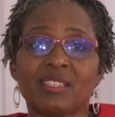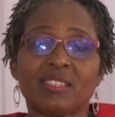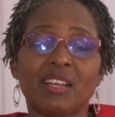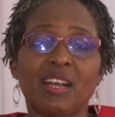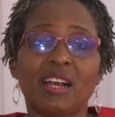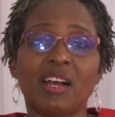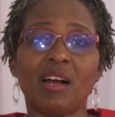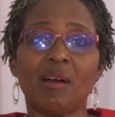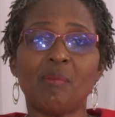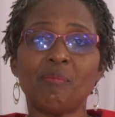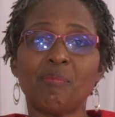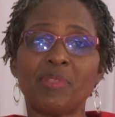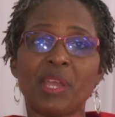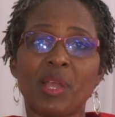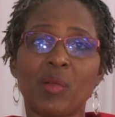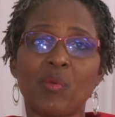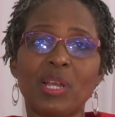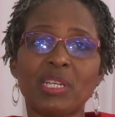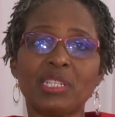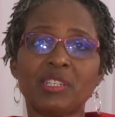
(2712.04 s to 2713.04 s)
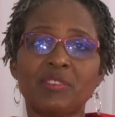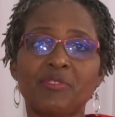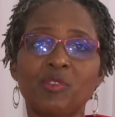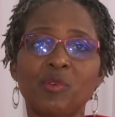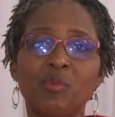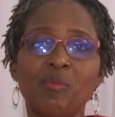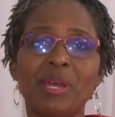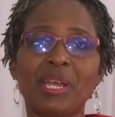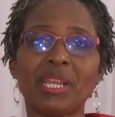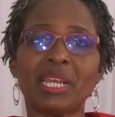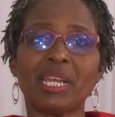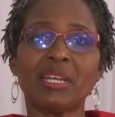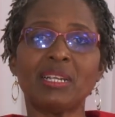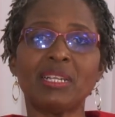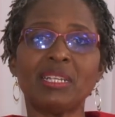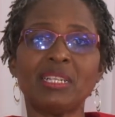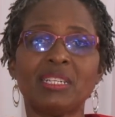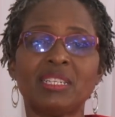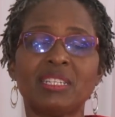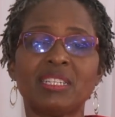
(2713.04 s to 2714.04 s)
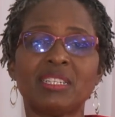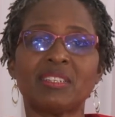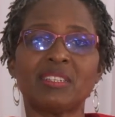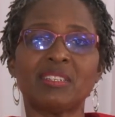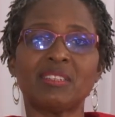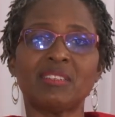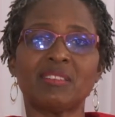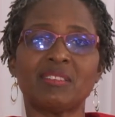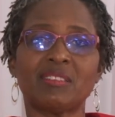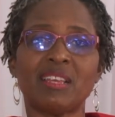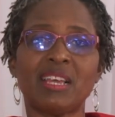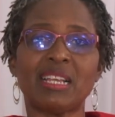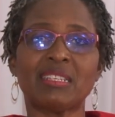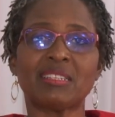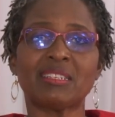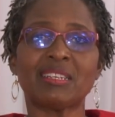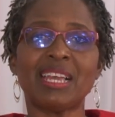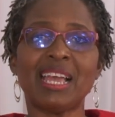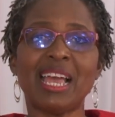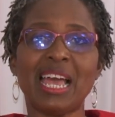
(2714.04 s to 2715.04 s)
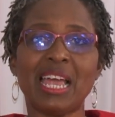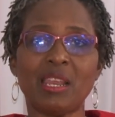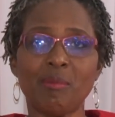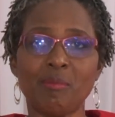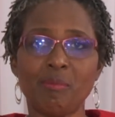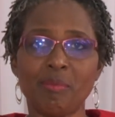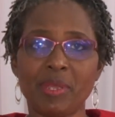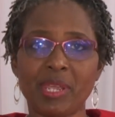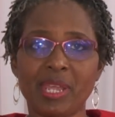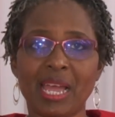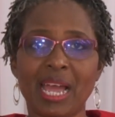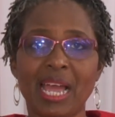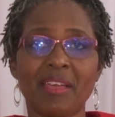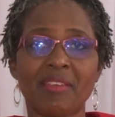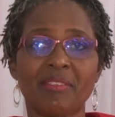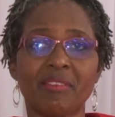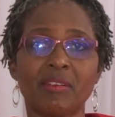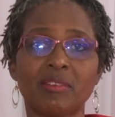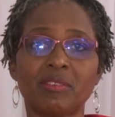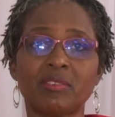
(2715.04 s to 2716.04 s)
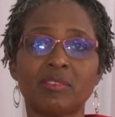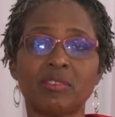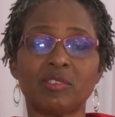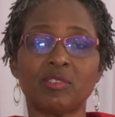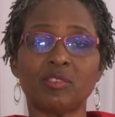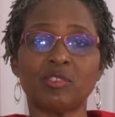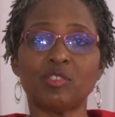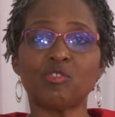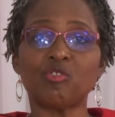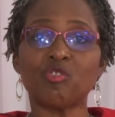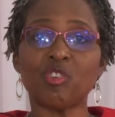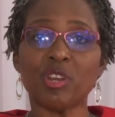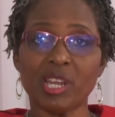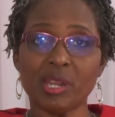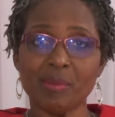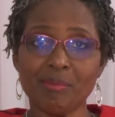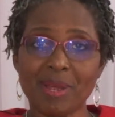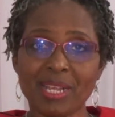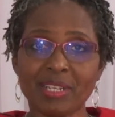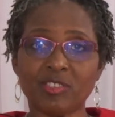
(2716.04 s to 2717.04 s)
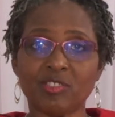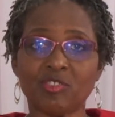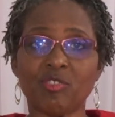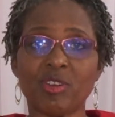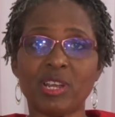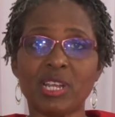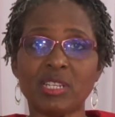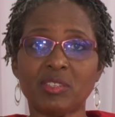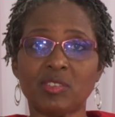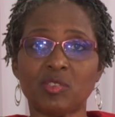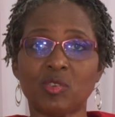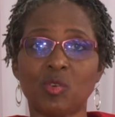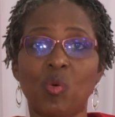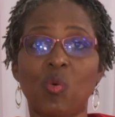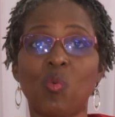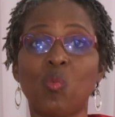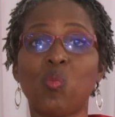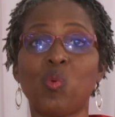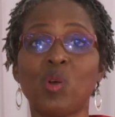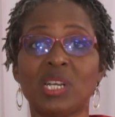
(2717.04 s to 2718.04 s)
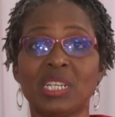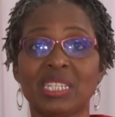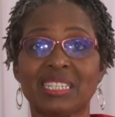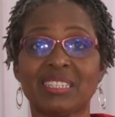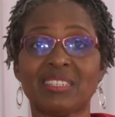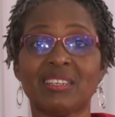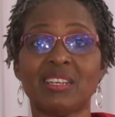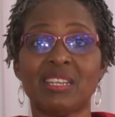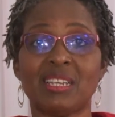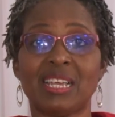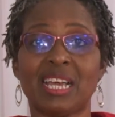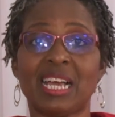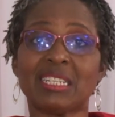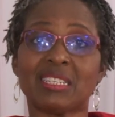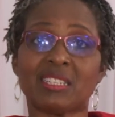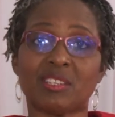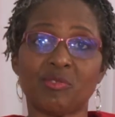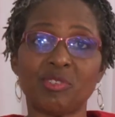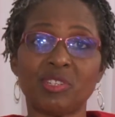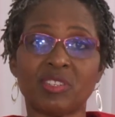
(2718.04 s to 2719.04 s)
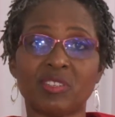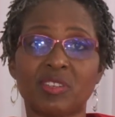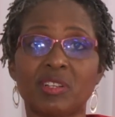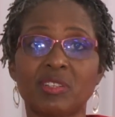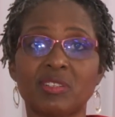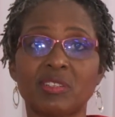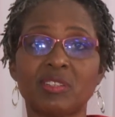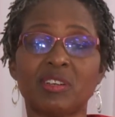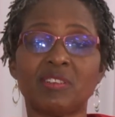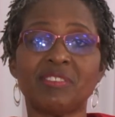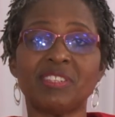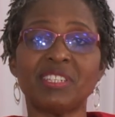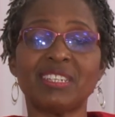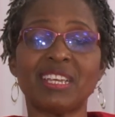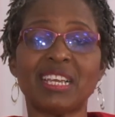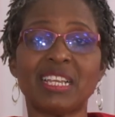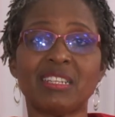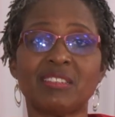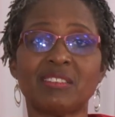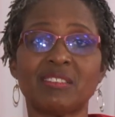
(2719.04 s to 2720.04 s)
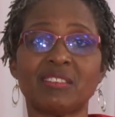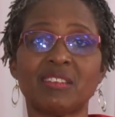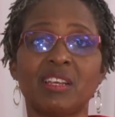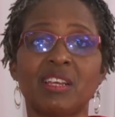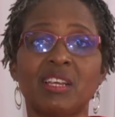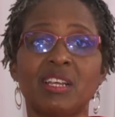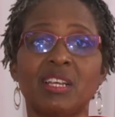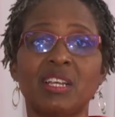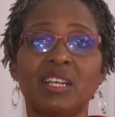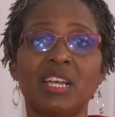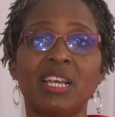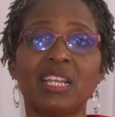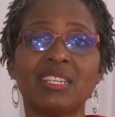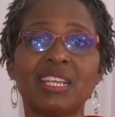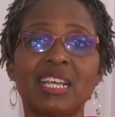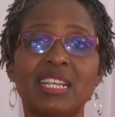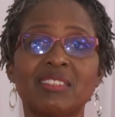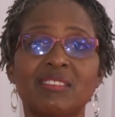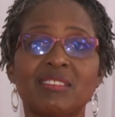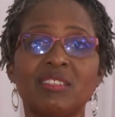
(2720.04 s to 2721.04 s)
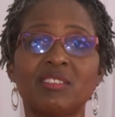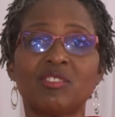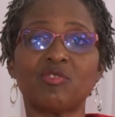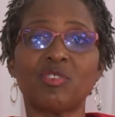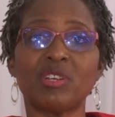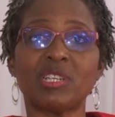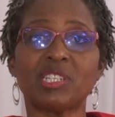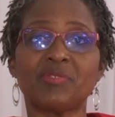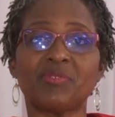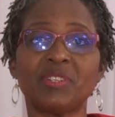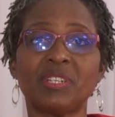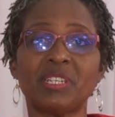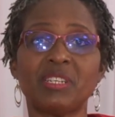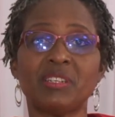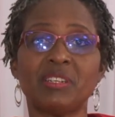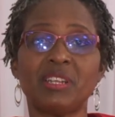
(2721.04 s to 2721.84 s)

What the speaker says: there are quite a few medical illnesses that can be either triggered by stress or worsened as a result of intensely stressful